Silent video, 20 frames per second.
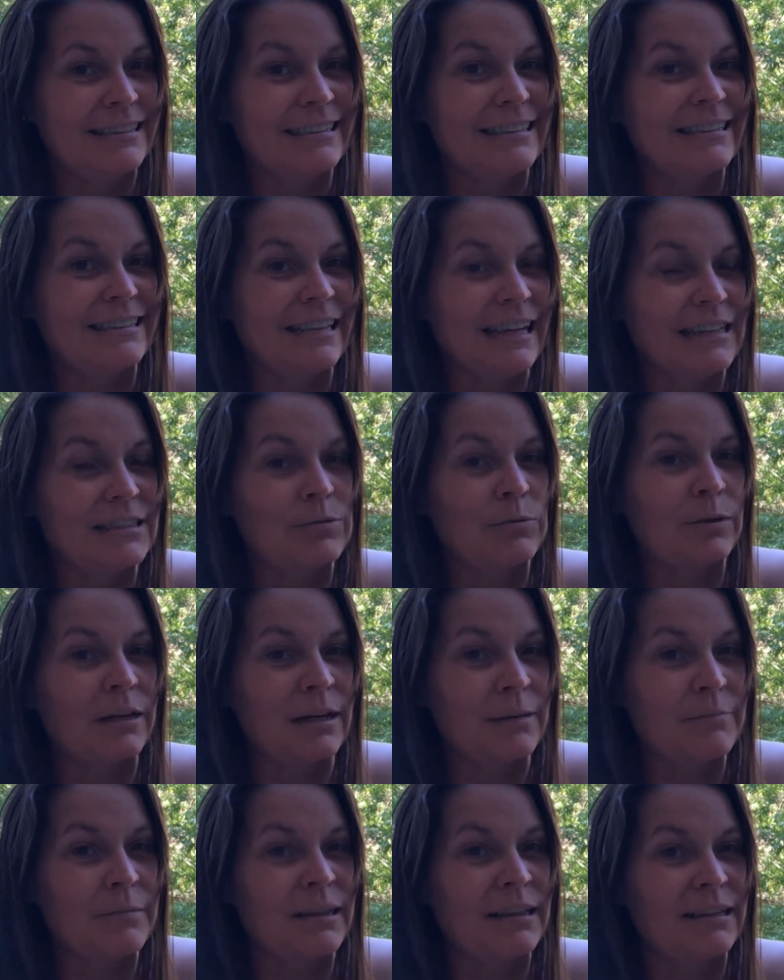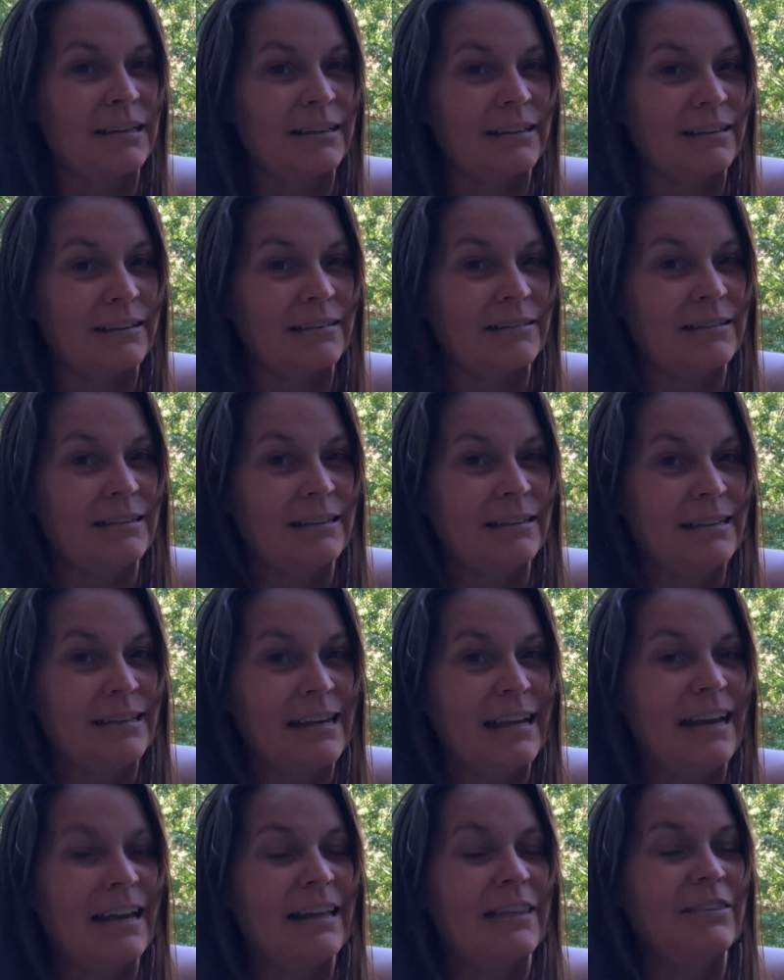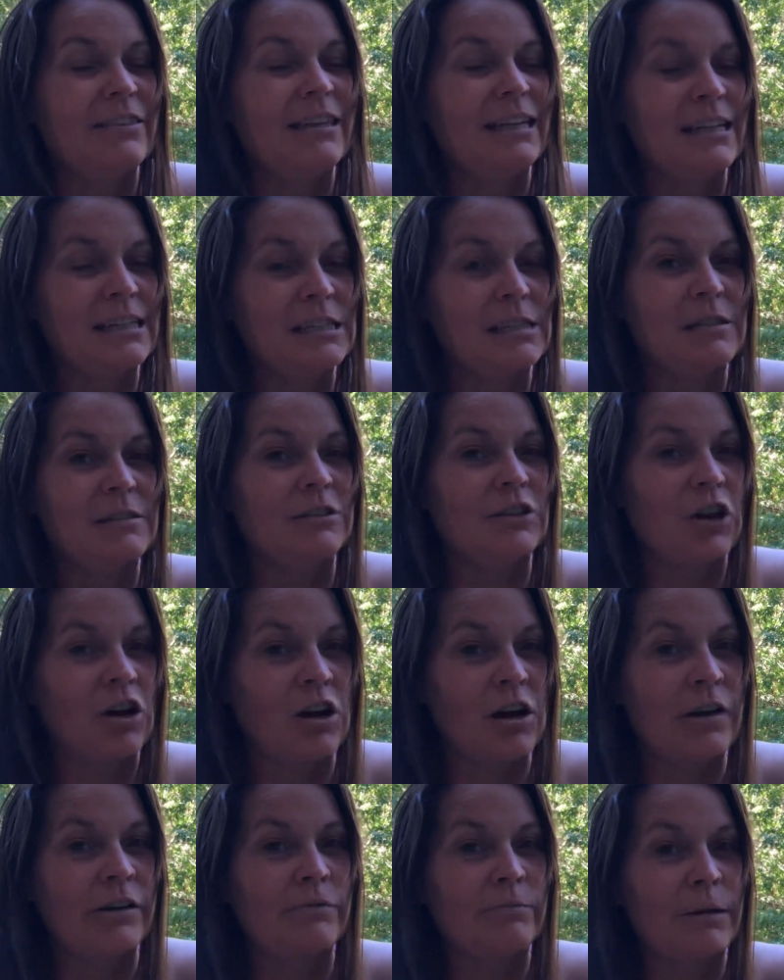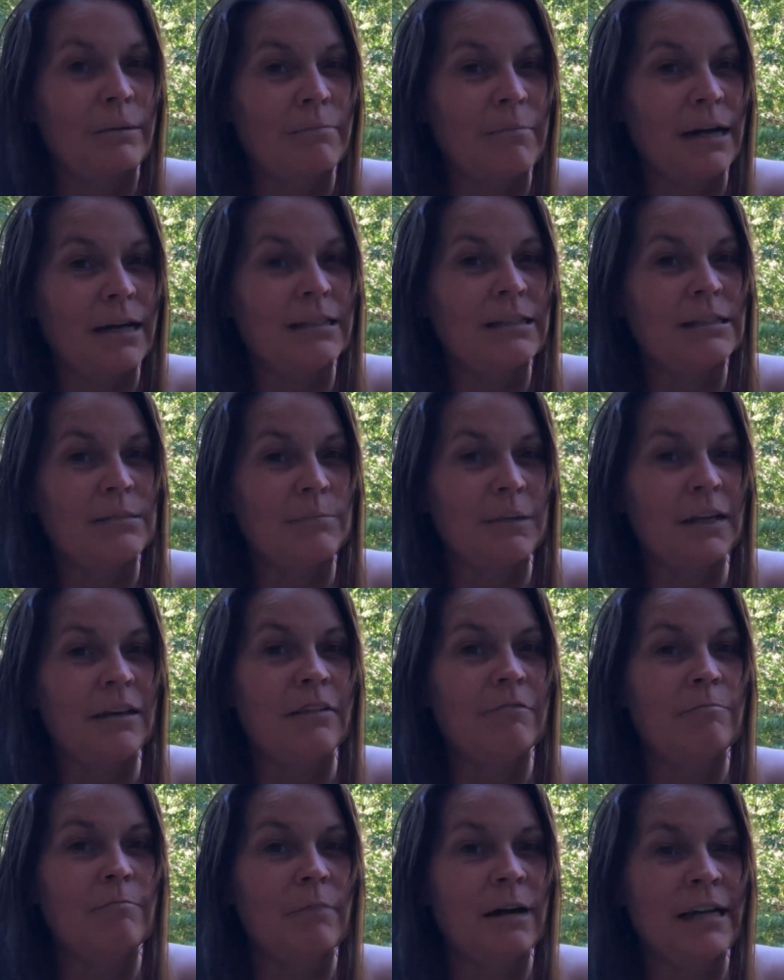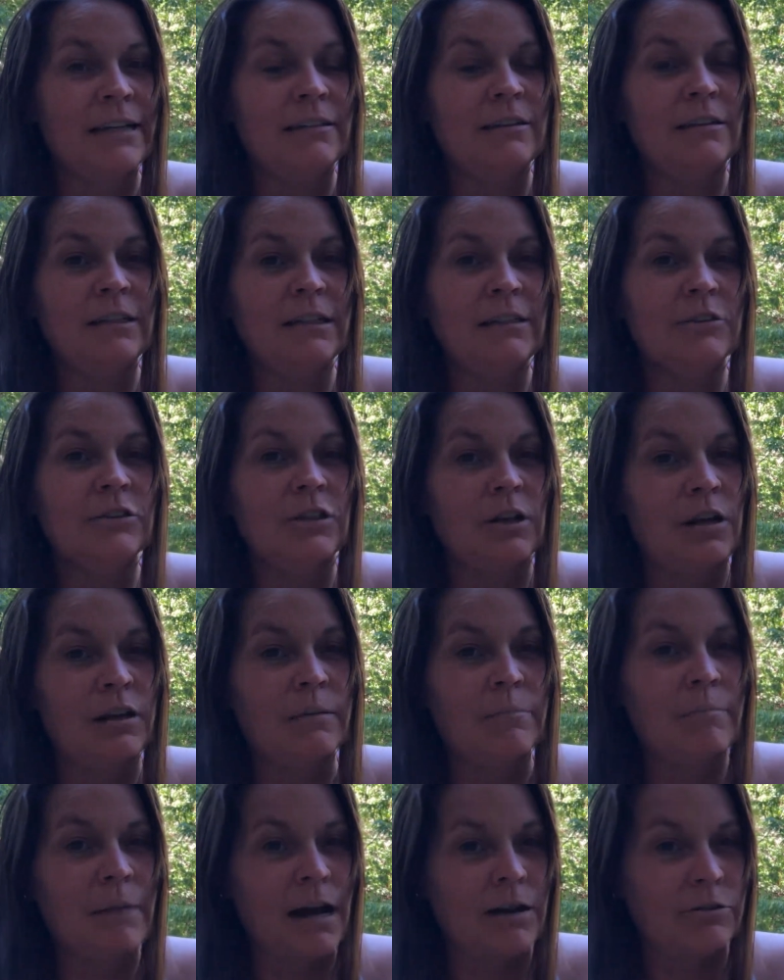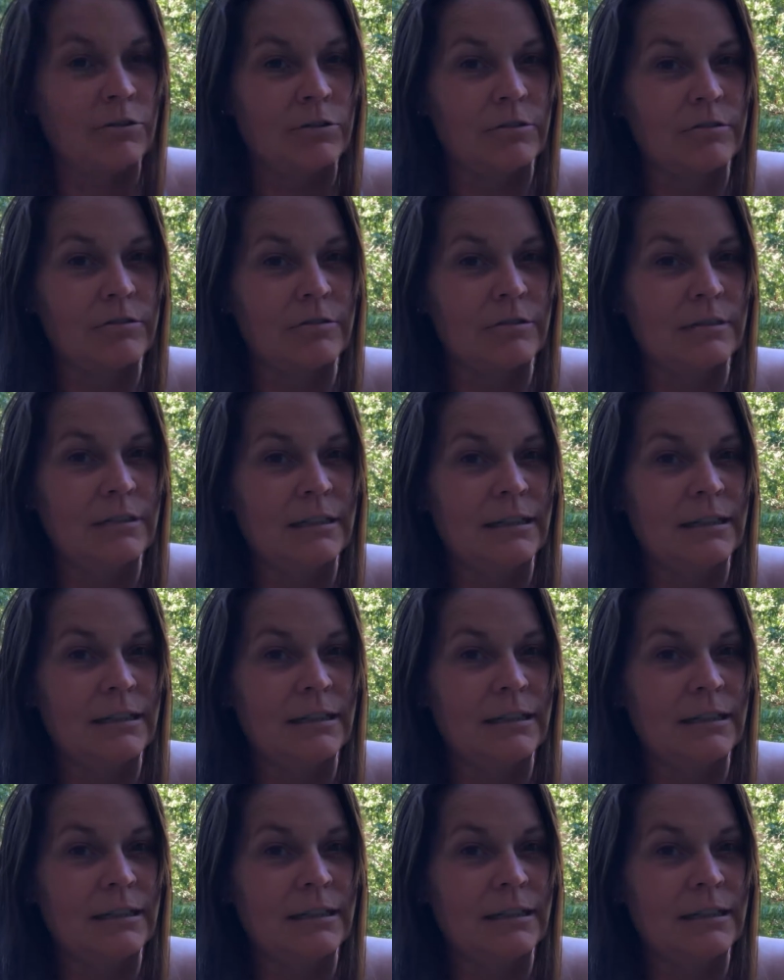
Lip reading: That's what I'm thinking. This dog reminds me of my little dog Mouse,